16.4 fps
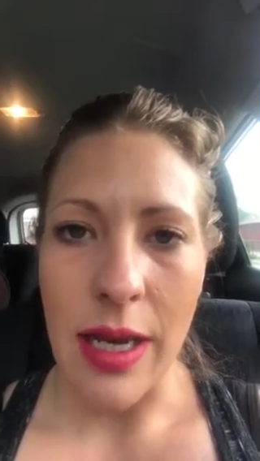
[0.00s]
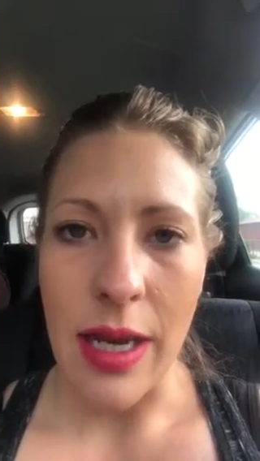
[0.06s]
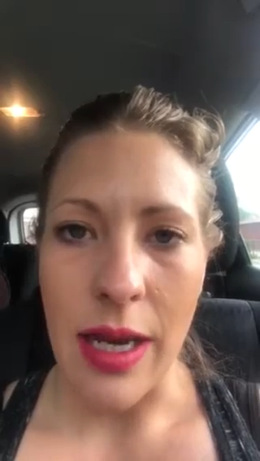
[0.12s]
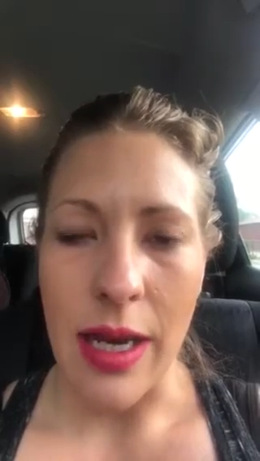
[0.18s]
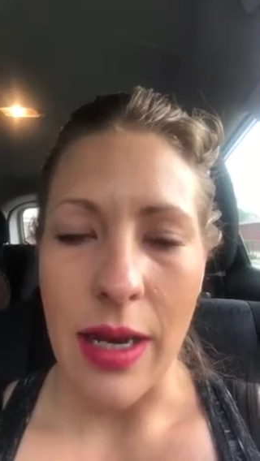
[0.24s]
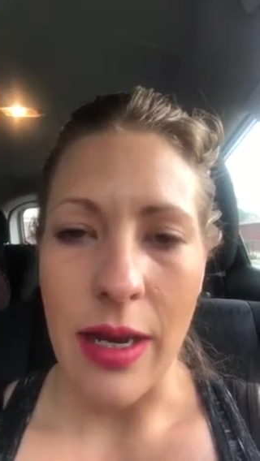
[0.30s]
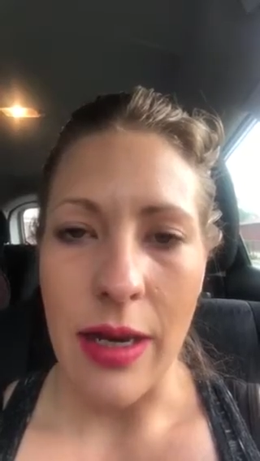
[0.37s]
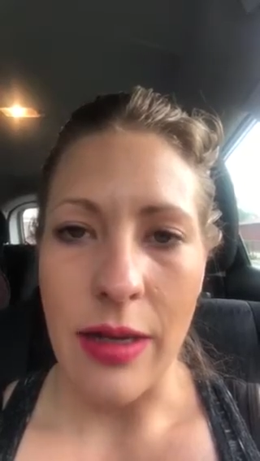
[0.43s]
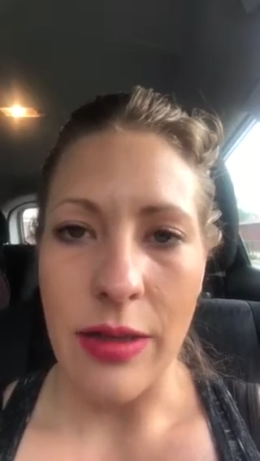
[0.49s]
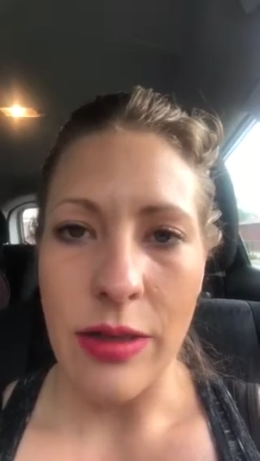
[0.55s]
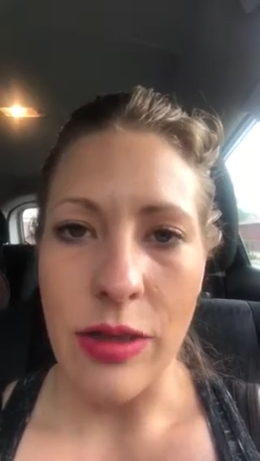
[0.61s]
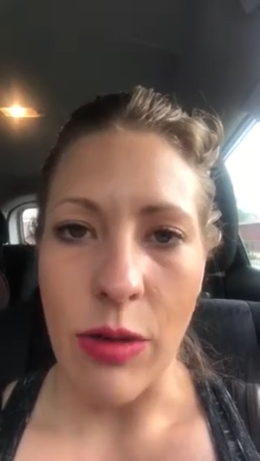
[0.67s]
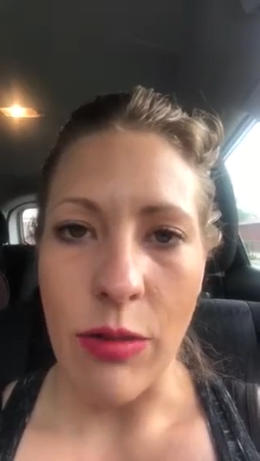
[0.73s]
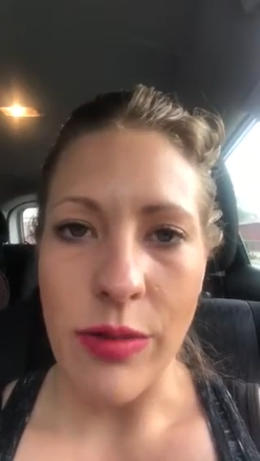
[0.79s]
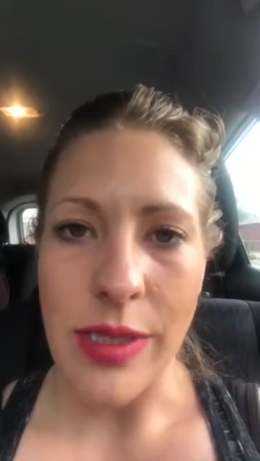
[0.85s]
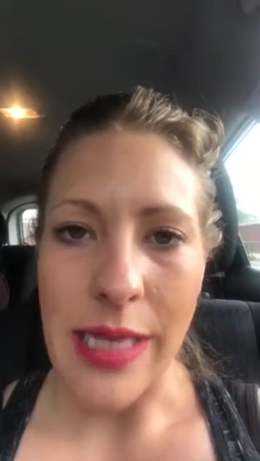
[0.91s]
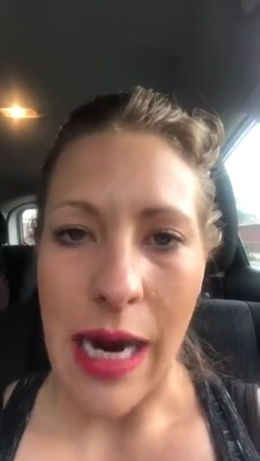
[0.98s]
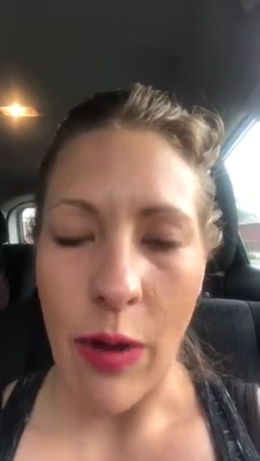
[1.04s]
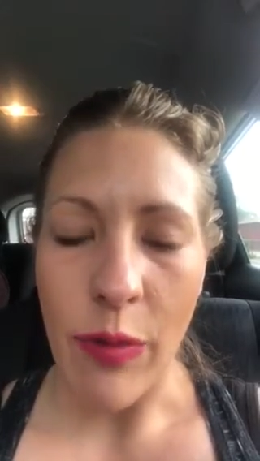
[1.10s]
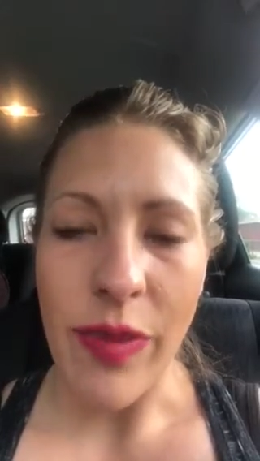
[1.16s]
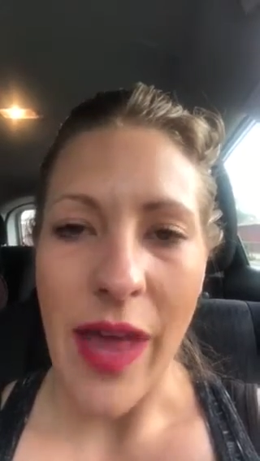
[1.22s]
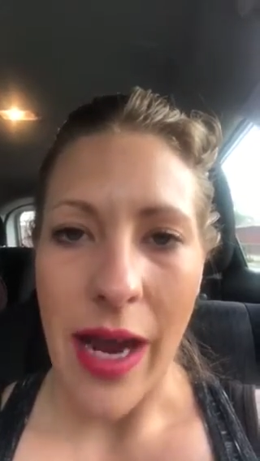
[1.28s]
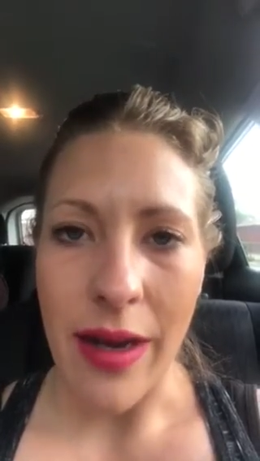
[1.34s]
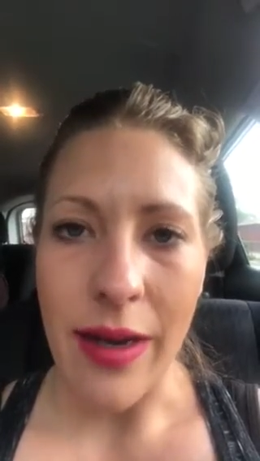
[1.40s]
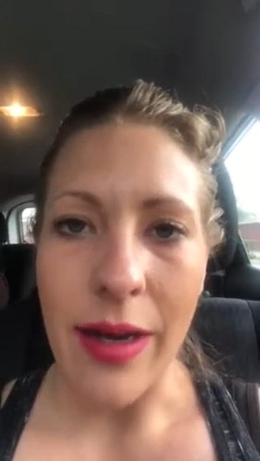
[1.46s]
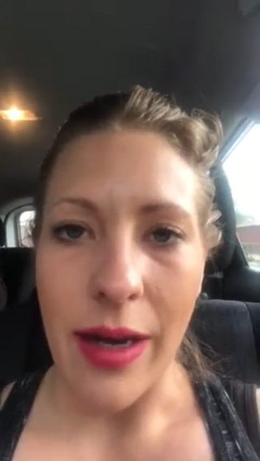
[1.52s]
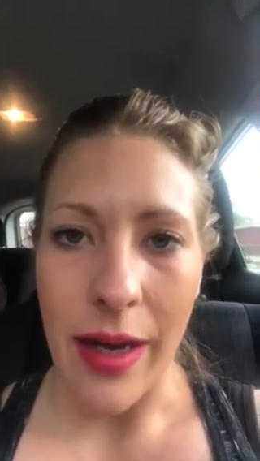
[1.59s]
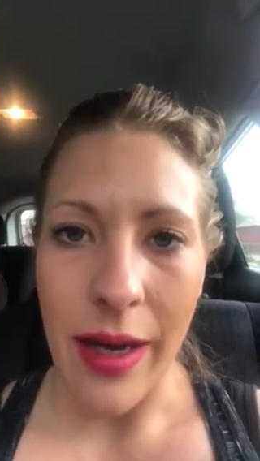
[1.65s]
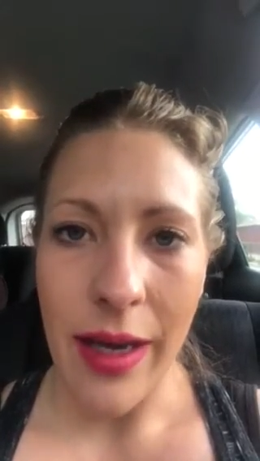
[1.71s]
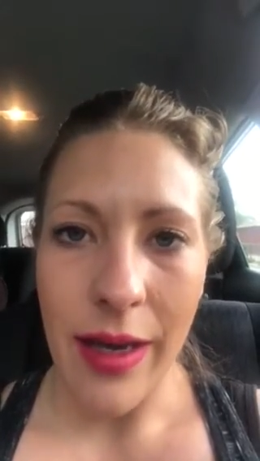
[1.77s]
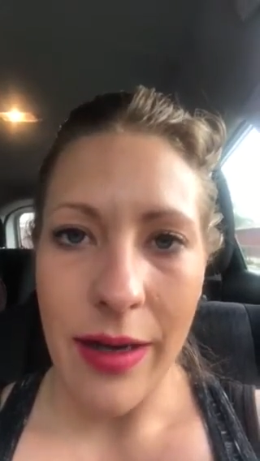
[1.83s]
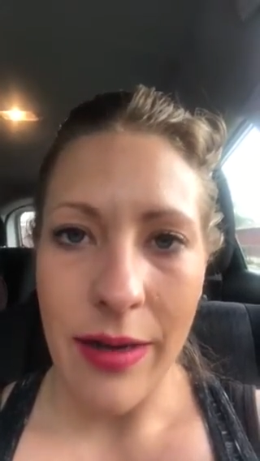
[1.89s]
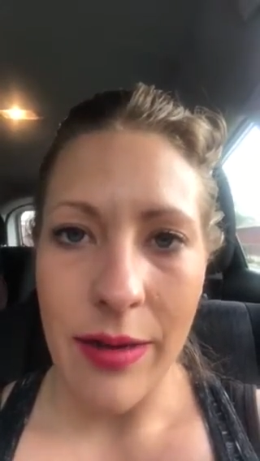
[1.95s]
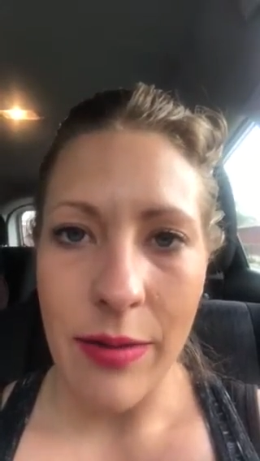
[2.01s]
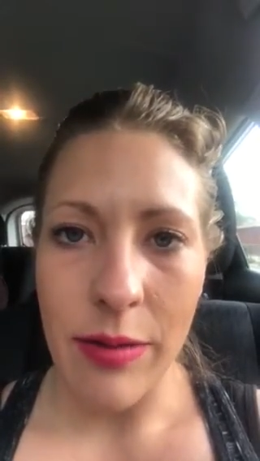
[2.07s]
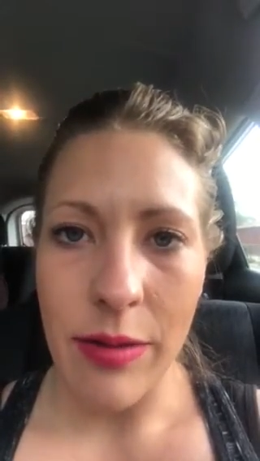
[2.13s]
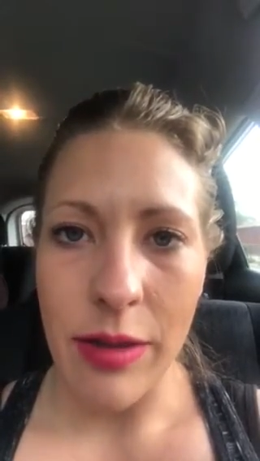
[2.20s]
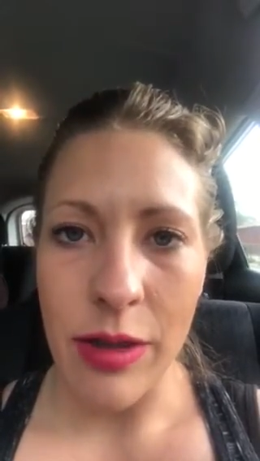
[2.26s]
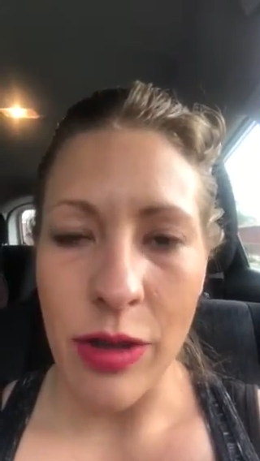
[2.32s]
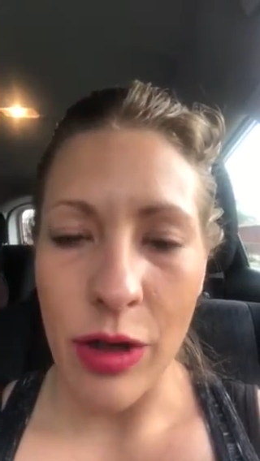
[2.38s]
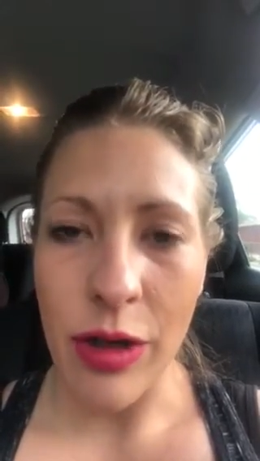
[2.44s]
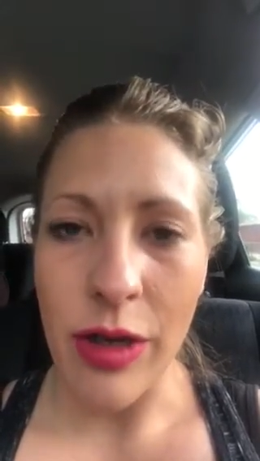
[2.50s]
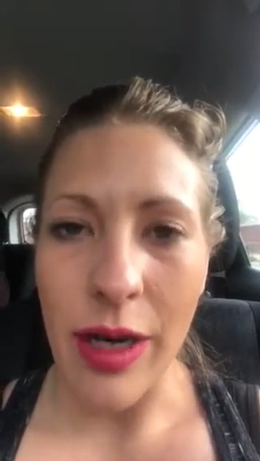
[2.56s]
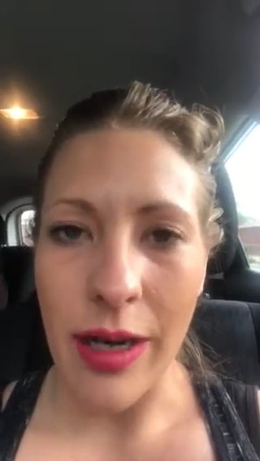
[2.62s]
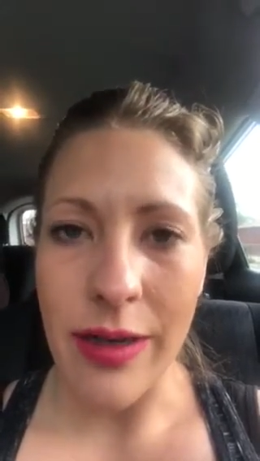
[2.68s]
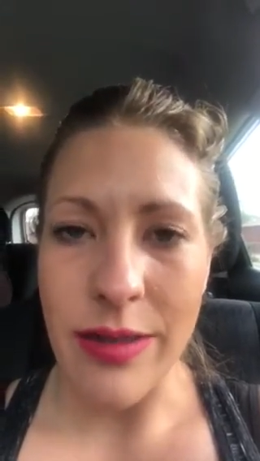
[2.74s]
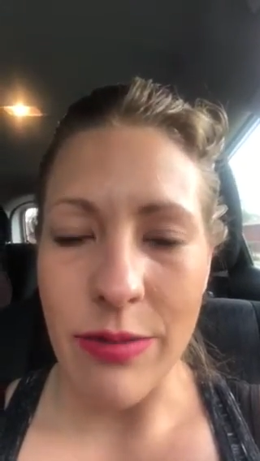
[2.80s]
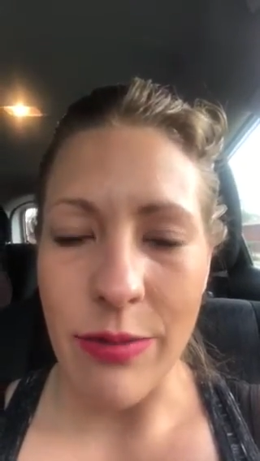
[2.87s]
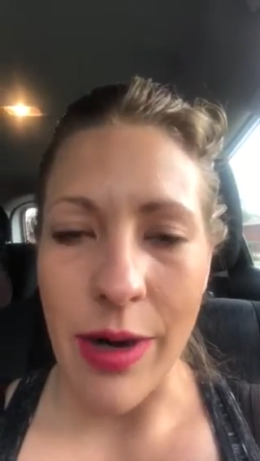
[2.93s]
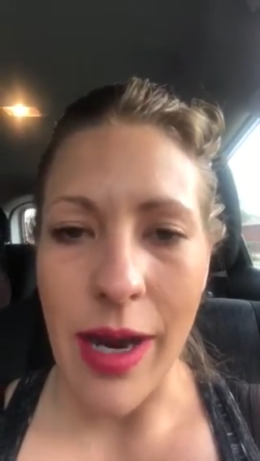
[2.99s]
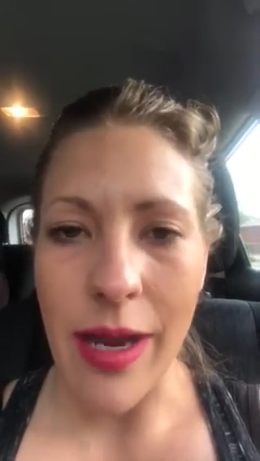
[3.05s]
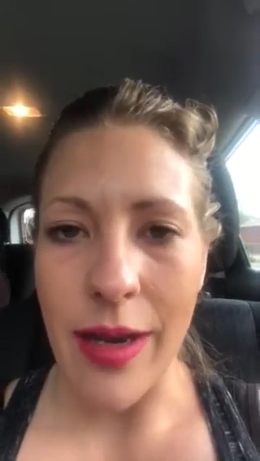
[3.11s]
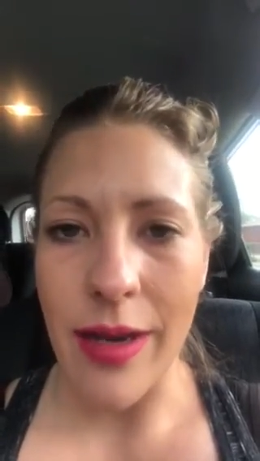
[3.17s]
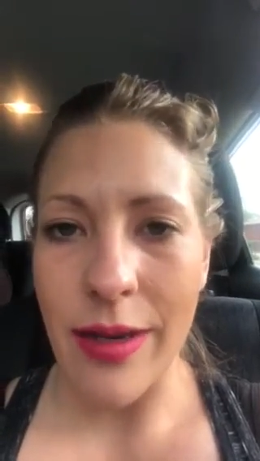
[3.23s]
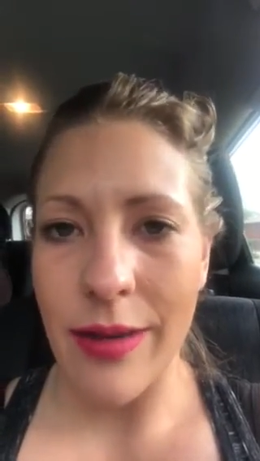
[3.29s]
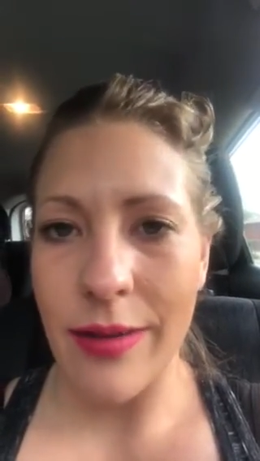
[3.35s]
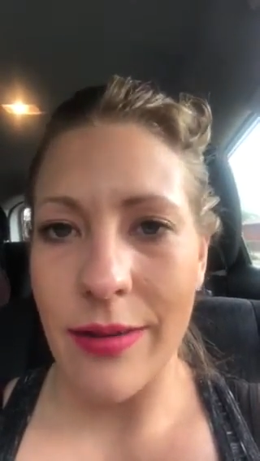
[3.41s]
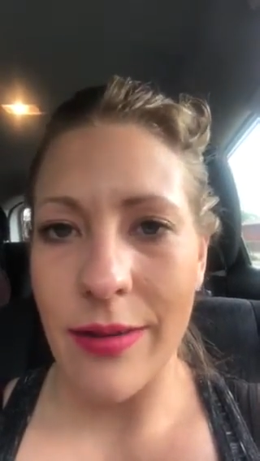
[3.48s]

and don't doubt that gut, your gut is right